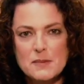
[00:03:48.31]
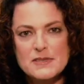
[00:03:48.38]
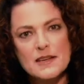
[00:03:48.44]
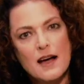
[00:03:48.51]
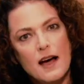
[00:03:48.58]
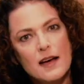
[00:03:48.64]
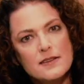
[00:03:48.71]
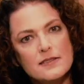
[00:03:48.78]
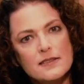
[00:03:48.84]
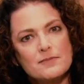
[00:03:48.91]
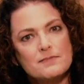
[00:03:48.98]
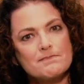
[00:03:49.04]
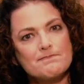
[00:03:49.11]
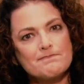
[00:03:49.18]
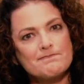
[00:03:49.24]
size?
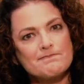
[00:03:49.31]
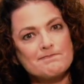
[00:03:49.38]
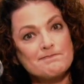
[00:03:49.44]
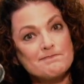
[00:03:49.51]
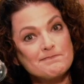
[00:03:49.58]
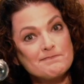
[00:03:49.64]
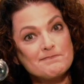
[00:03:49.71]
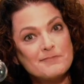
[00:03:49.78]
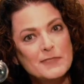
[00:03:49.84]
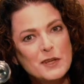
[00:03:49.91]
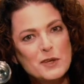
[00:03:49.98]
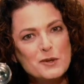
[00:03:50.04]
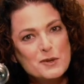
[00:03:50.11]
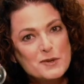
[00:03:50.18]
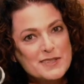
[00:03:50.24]

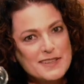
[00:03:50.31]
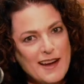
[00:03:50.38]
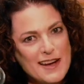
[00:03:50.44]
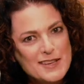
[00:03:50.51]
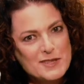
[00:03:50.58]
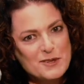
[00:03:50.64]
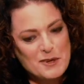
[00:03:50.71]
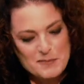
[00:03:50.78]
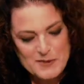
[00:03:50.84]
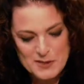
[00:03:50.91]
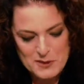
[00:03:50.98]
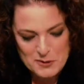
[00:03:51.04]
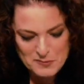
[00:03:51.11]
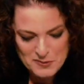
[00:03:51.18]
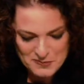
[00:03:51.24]
You use an ice cream
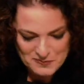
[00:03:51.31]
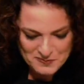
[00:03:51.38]
scoop.